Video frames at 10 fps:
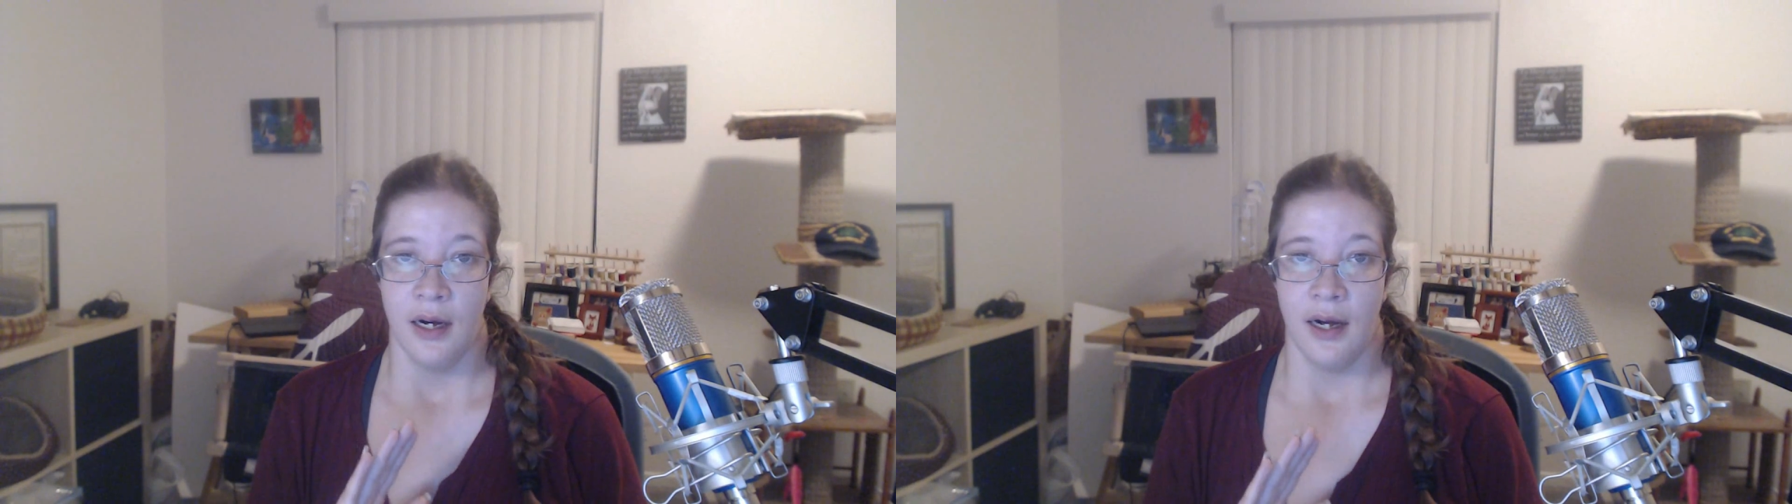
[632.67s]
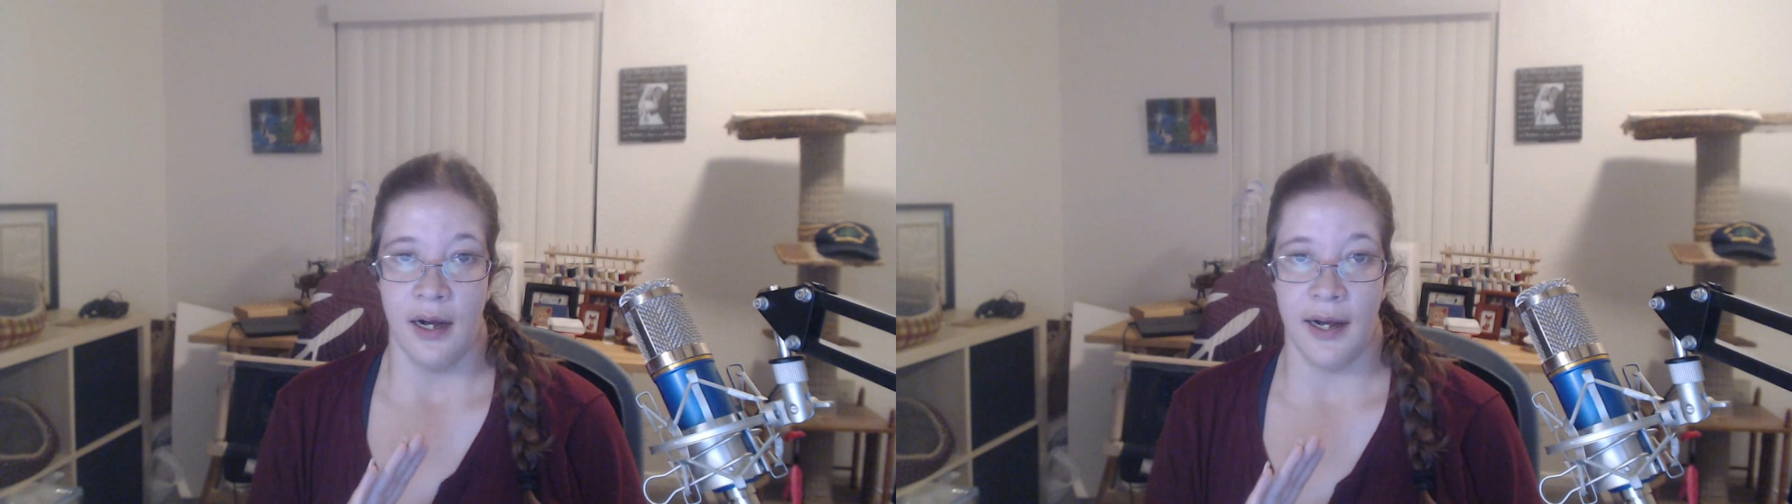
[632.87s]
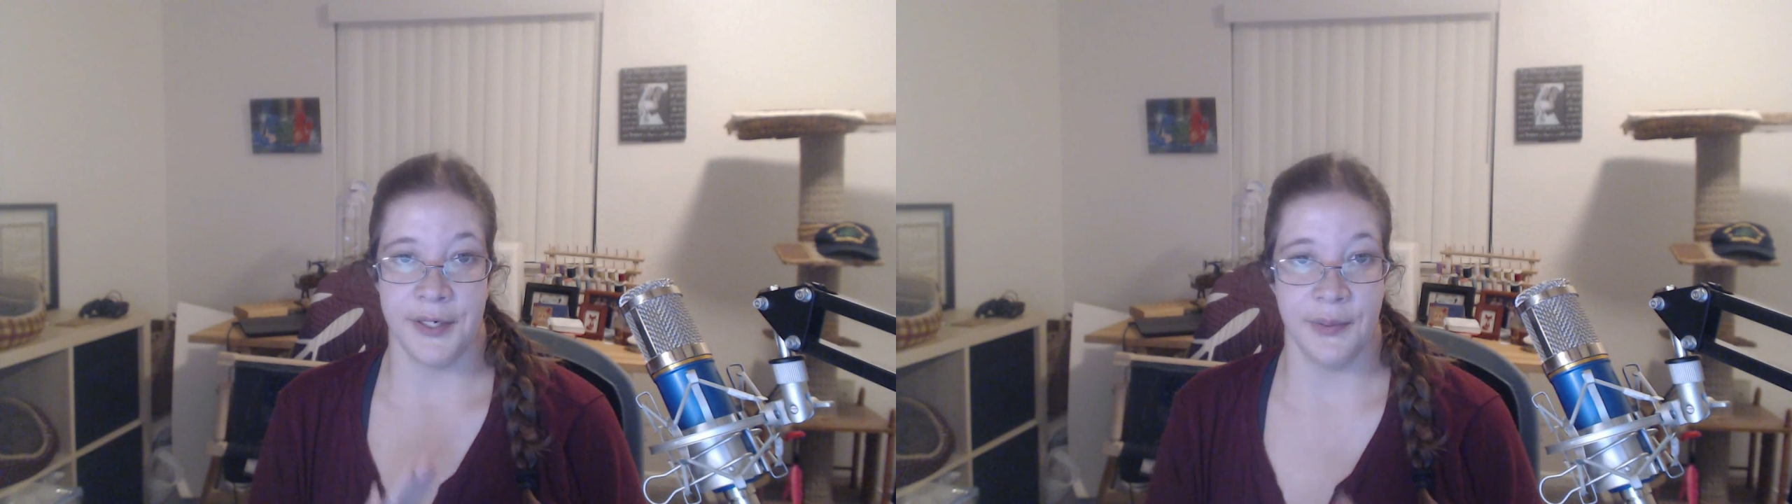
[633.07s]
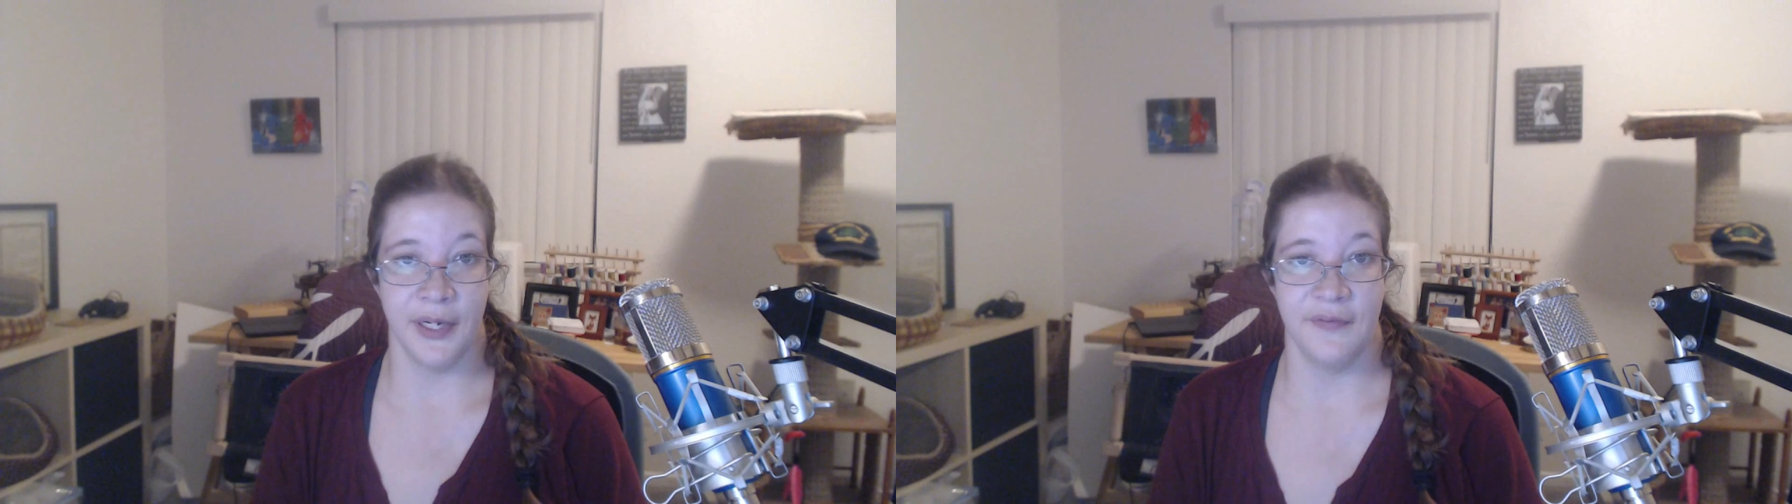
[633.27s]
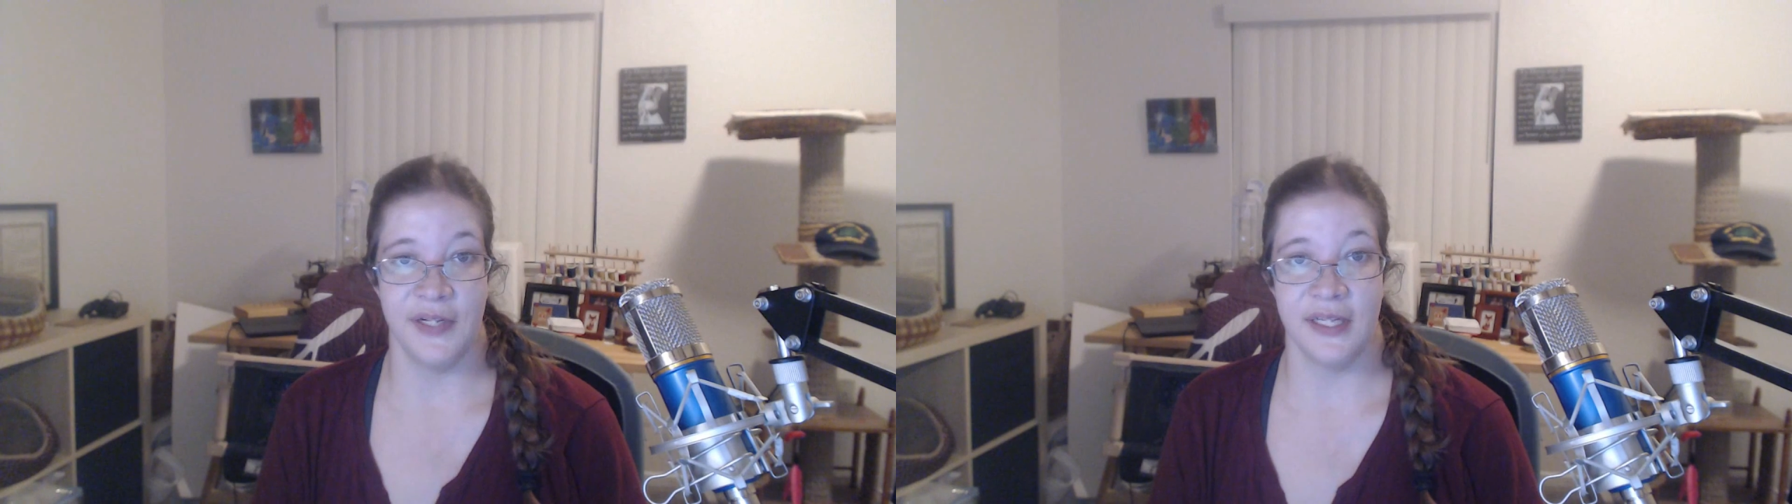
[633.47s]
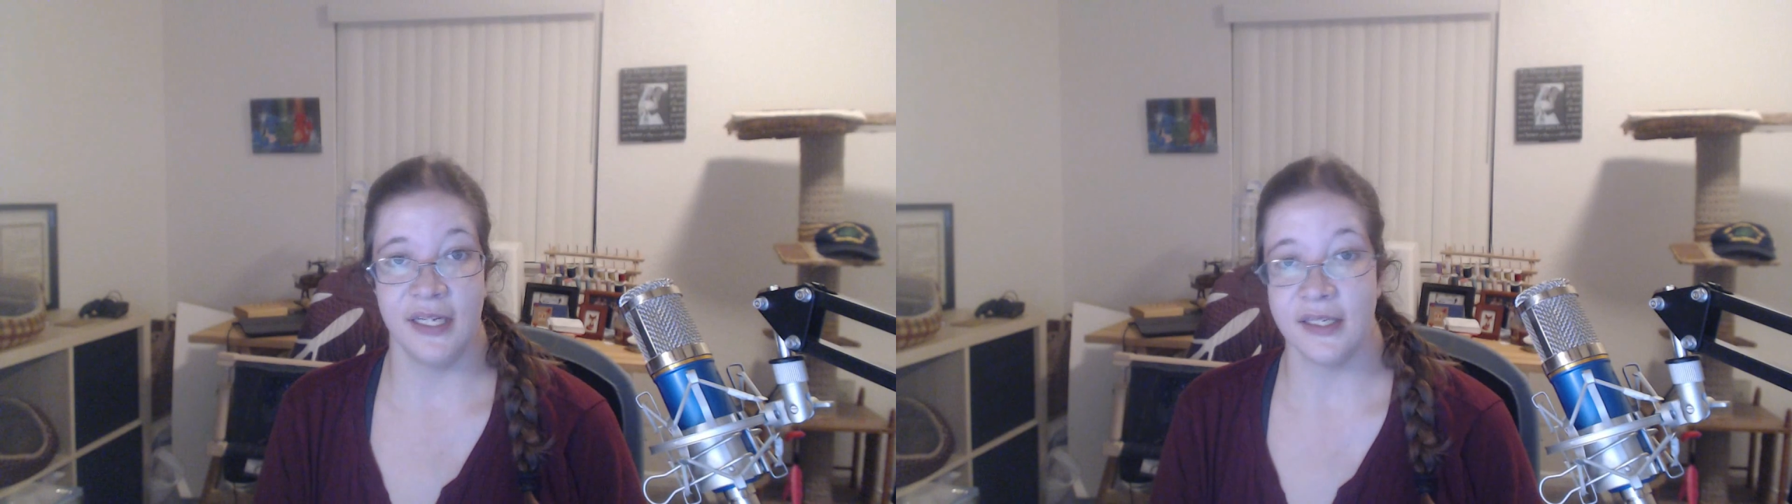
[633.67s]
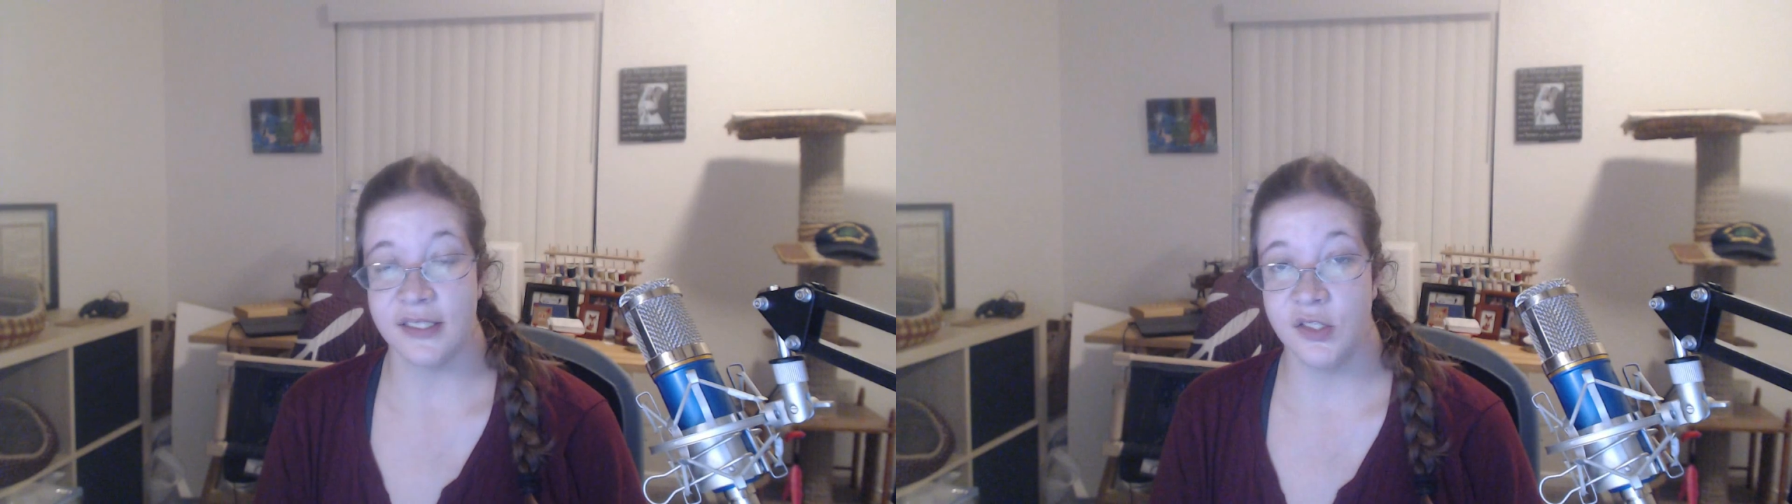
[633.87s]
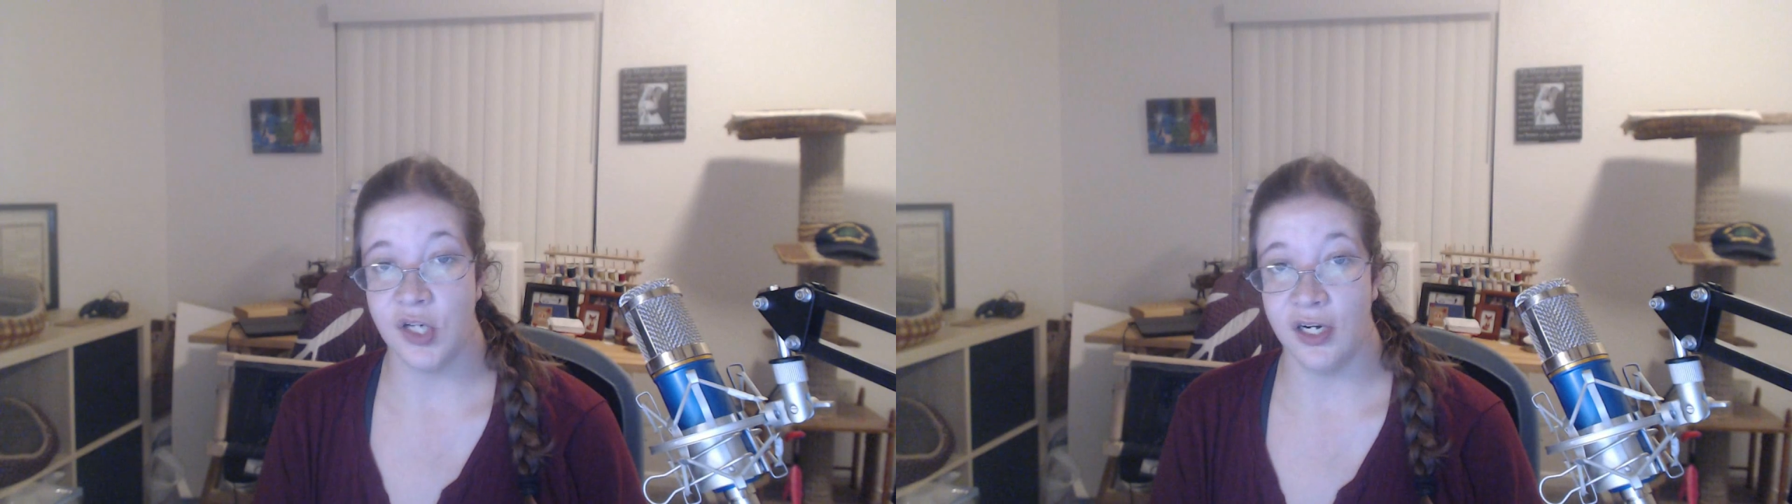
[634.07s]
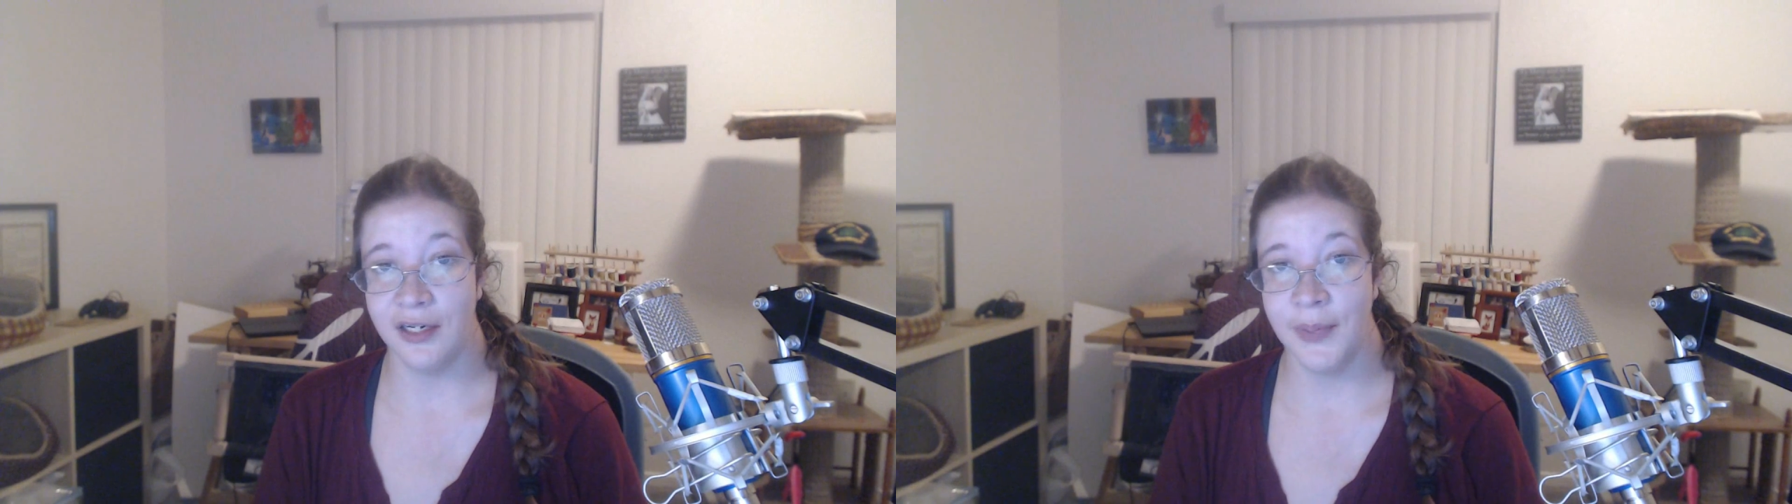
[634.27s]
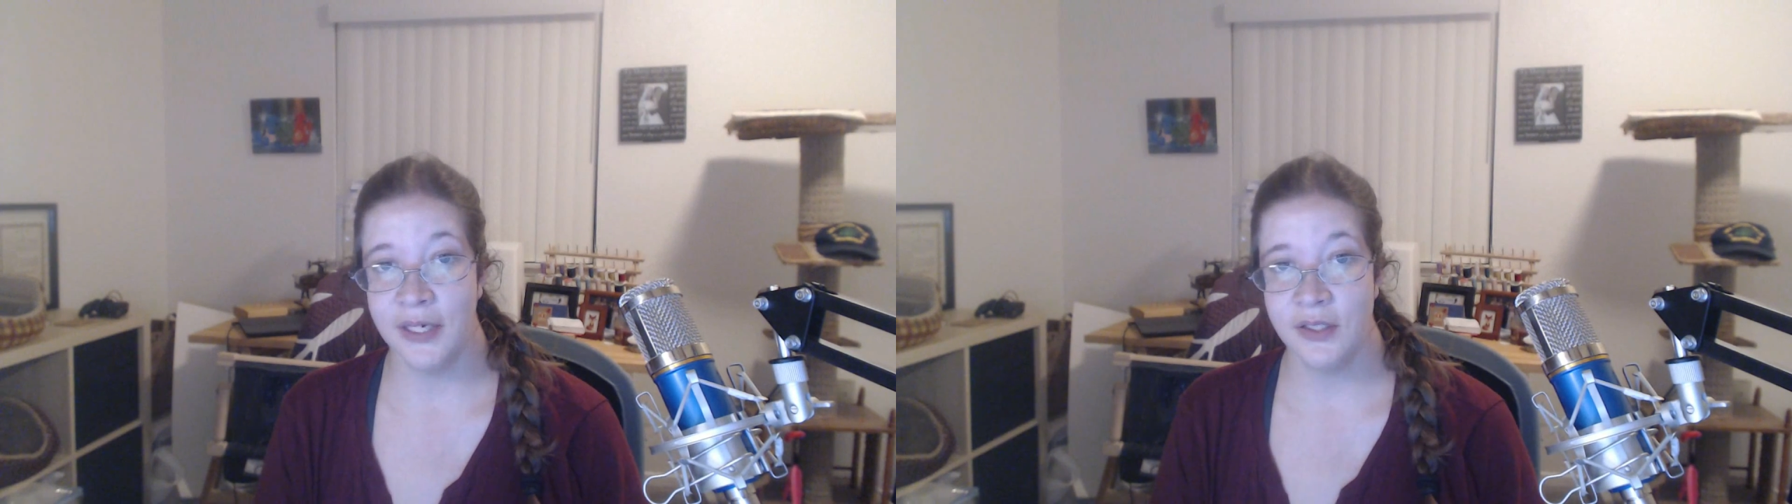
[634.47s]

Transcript: I don't have anything else to talk about,